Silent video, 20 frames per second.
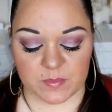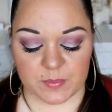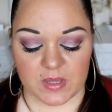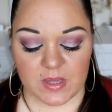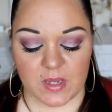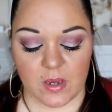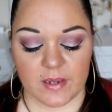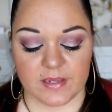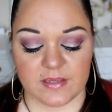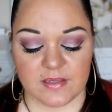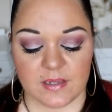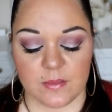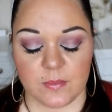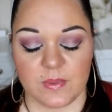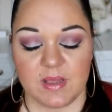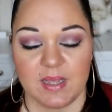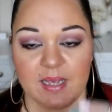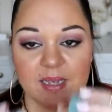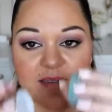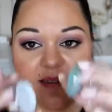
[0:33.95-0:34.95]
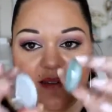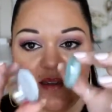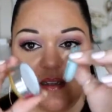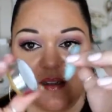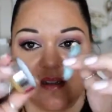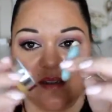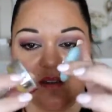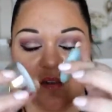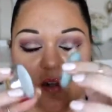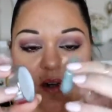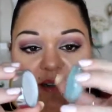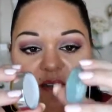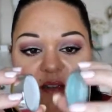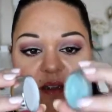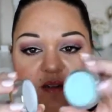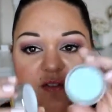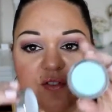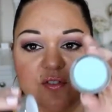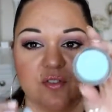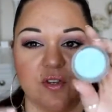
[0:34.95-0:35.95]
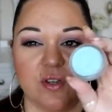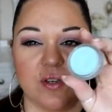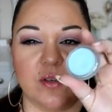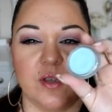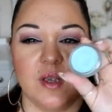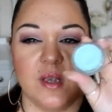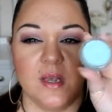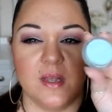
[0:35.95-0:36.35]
but the idea with it is that the sides unscrew.